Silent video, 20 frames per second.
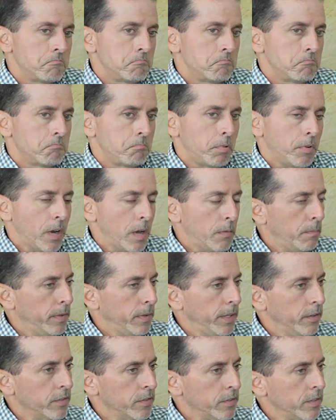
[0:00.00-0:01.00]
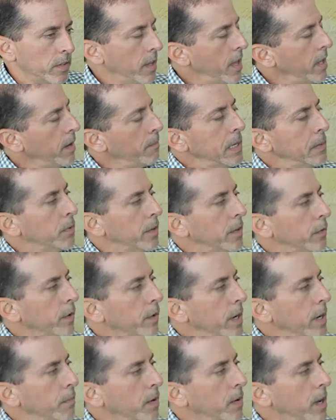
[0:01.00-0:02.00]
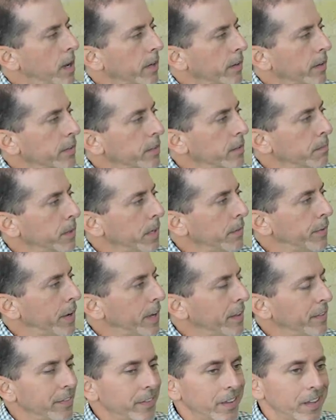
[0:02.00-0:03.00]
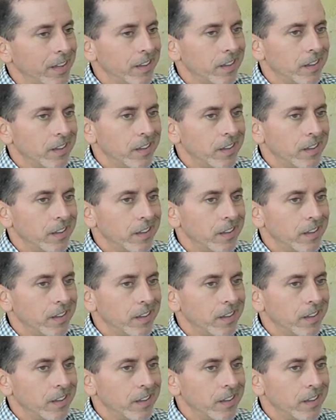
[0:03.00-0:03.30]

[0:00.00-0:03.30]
Probably there's a lot of people that have great products. But if I think,